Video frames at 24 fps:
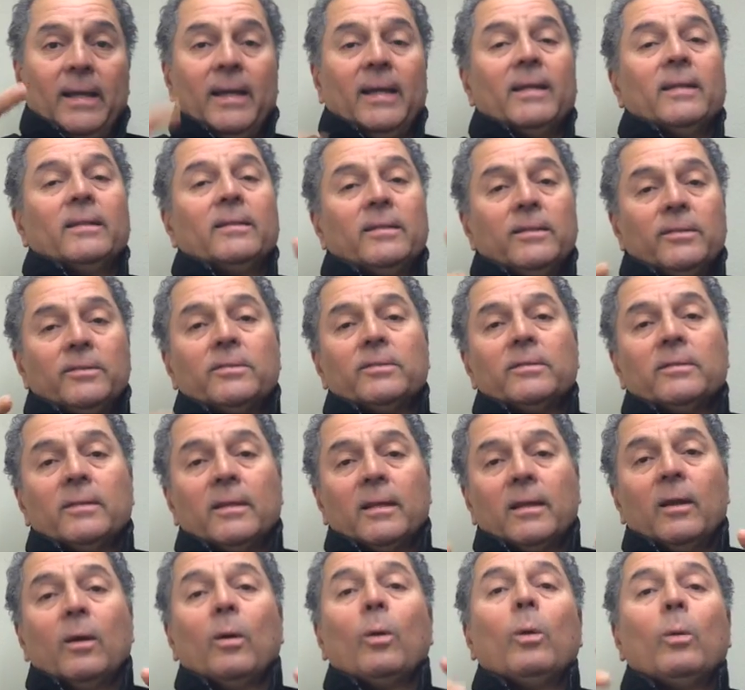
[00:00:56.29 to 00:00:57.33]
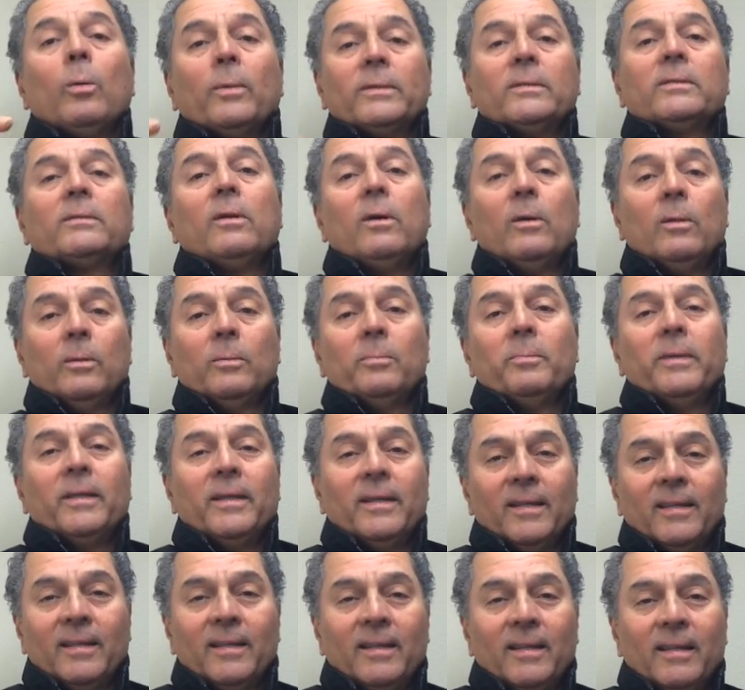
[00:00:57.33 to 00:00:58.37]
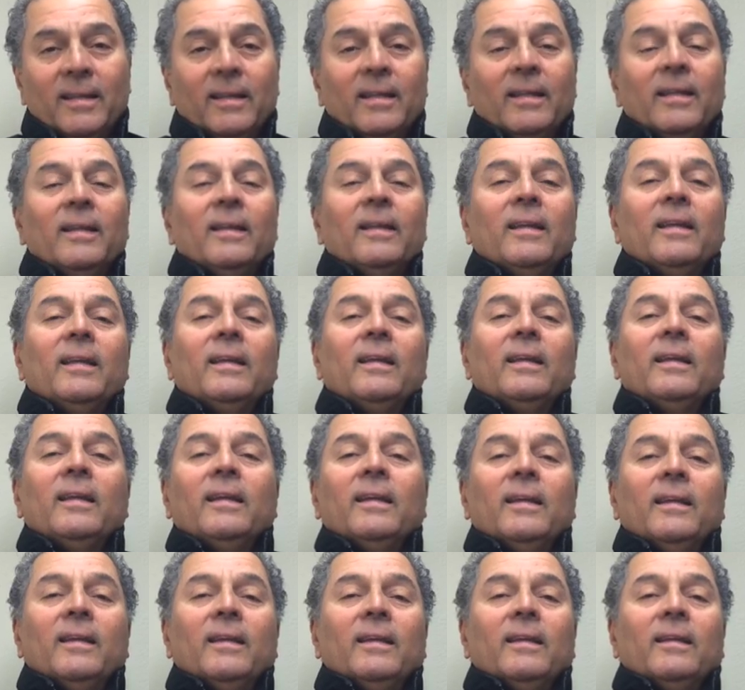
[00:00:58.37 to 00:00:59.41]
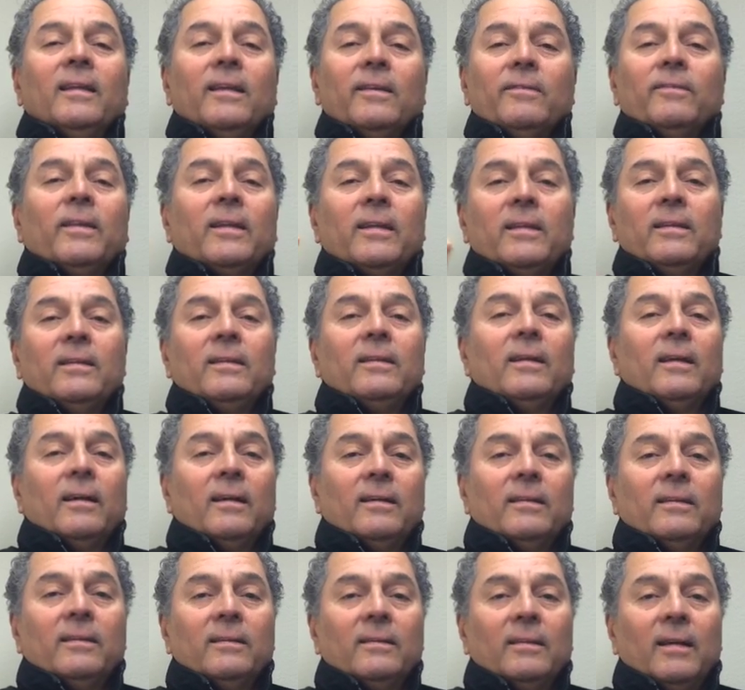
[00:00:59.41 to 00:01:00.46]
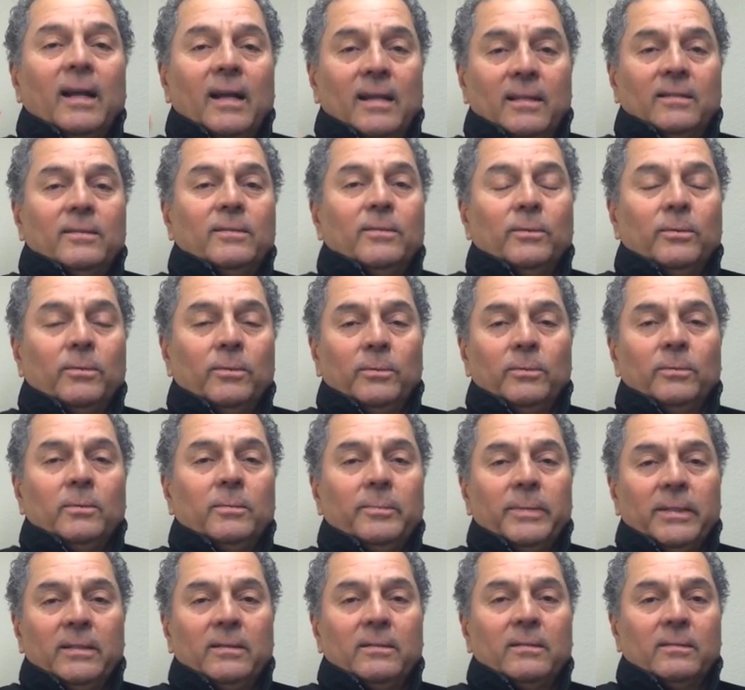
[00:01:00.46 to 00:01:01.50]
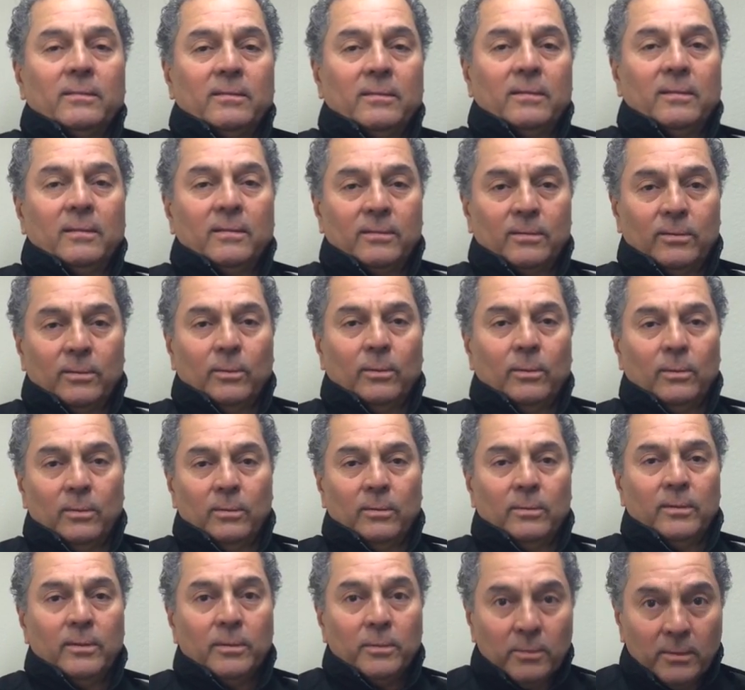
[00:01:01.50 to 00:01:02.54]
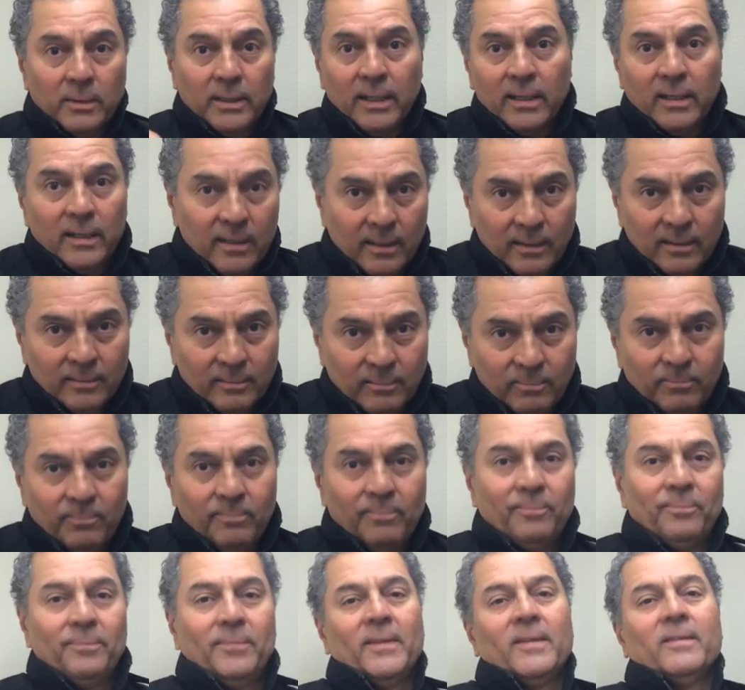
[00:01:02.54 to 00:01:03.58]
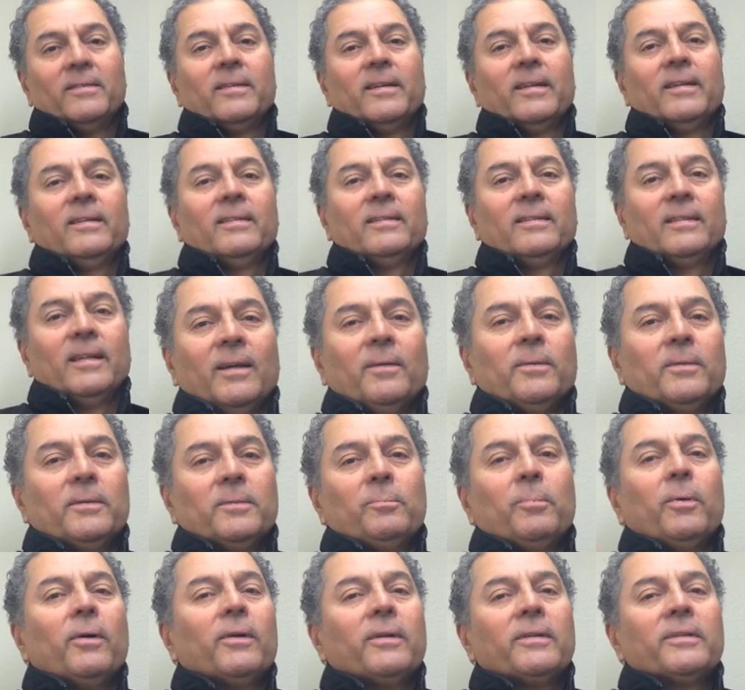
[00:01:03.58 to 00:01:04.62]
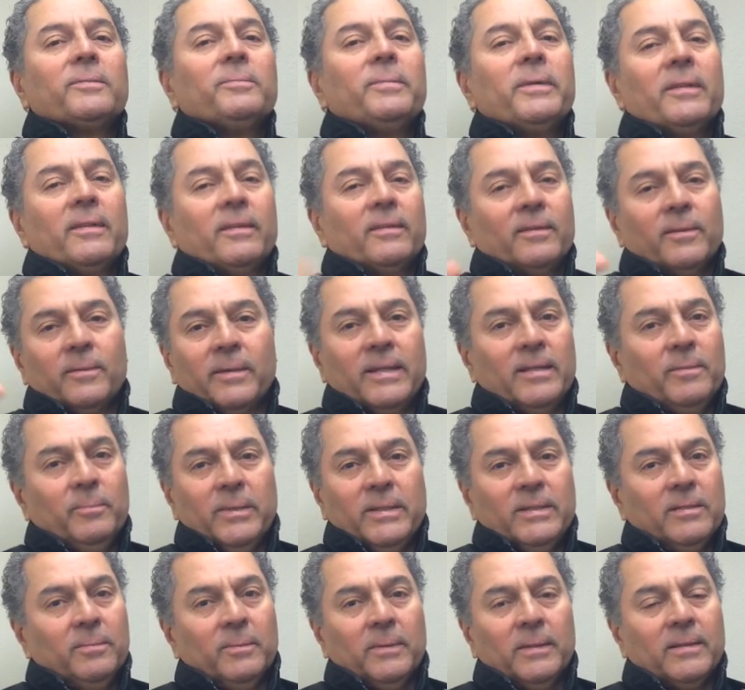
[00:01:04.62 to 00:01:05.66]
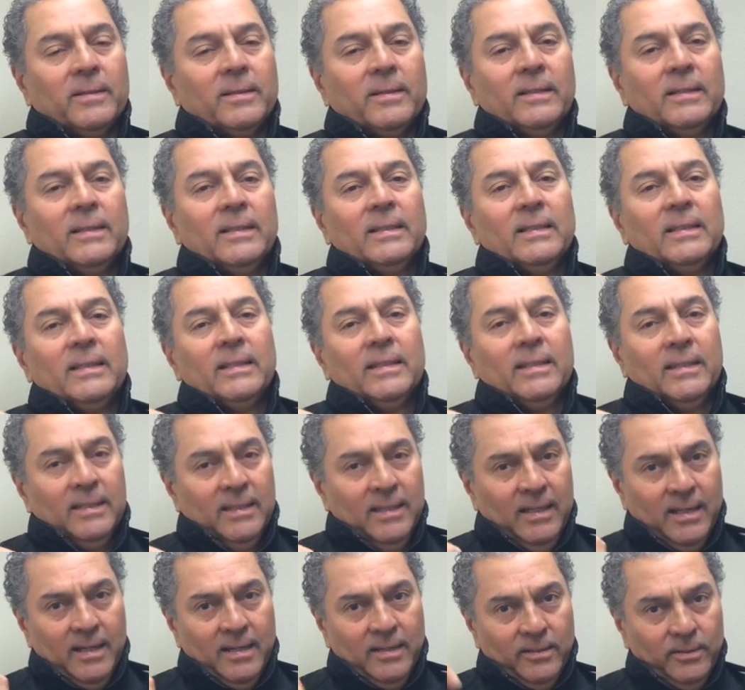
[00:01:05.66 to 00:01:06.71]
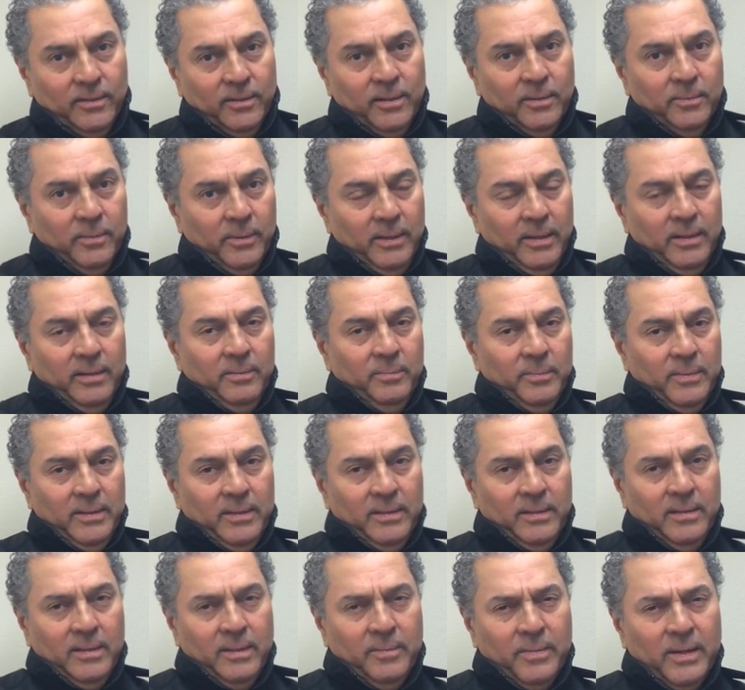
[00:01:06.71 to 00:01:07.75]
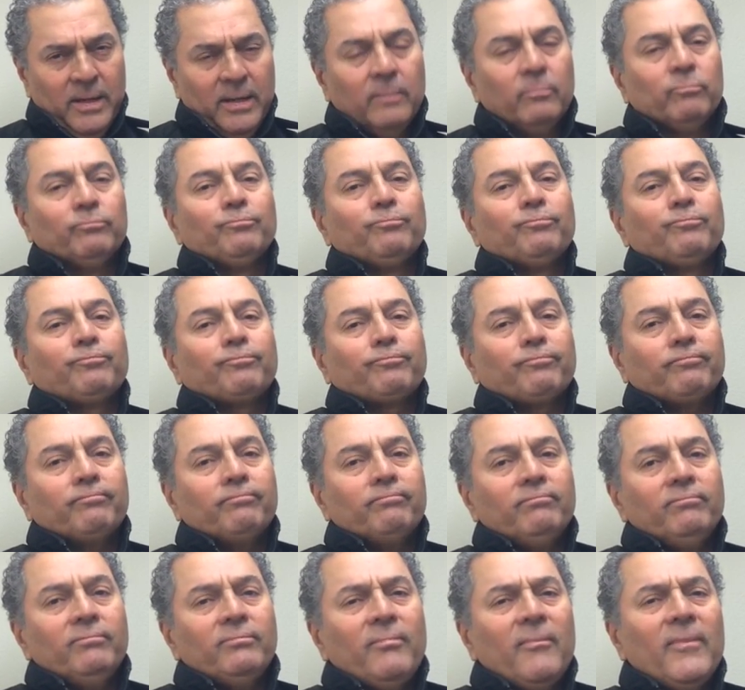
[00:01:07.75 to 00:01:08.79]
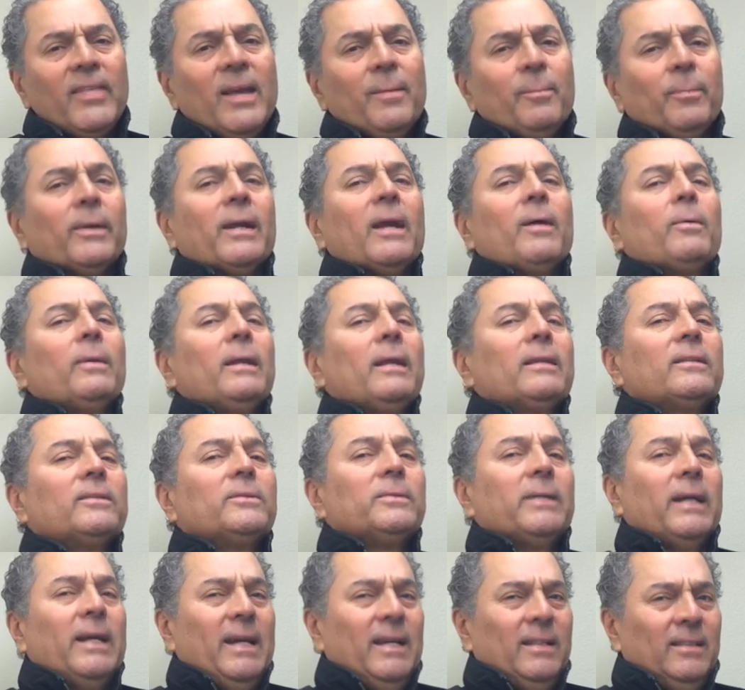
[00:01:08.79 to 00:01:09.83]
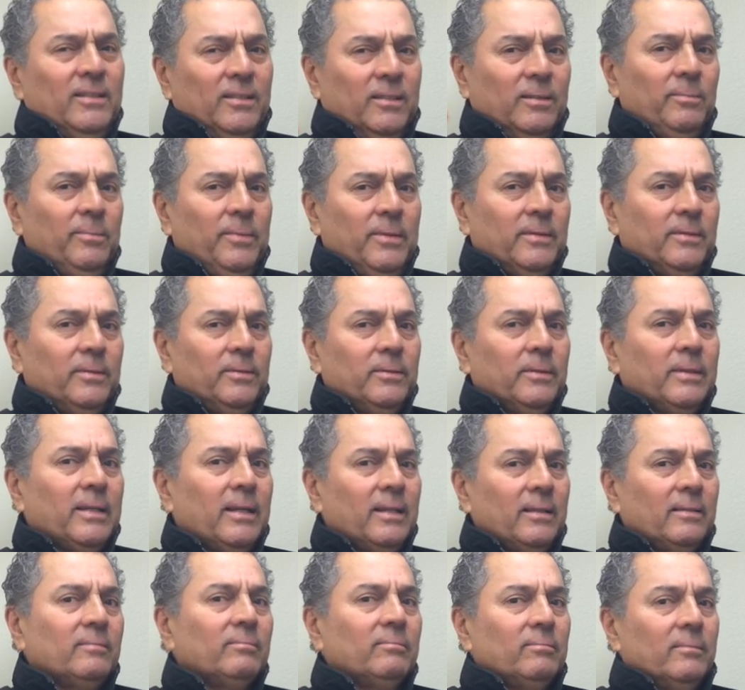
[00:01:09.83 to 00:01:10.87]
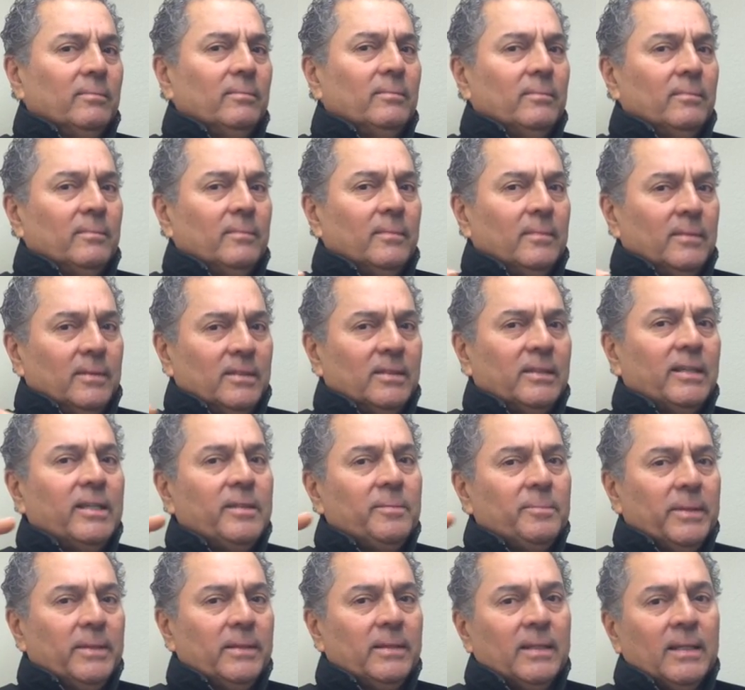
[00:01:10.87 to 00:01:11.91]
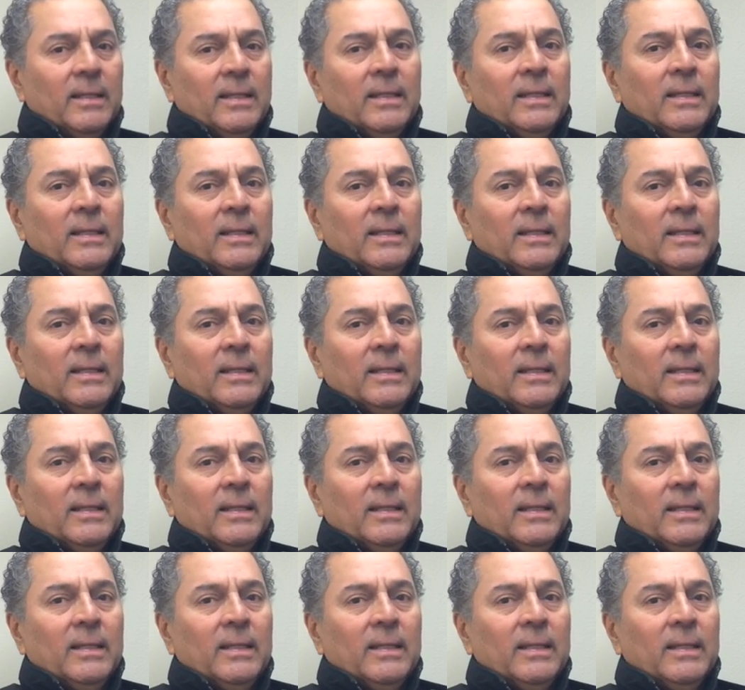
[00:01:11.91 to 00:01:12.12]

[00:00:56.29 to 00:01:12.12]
I had a teacher that always told me, if they ask you to do a bass solo, you take it, okay? That was Potter Smith, great bass player, and I studied with him in MI. But I would like to add something to that statement.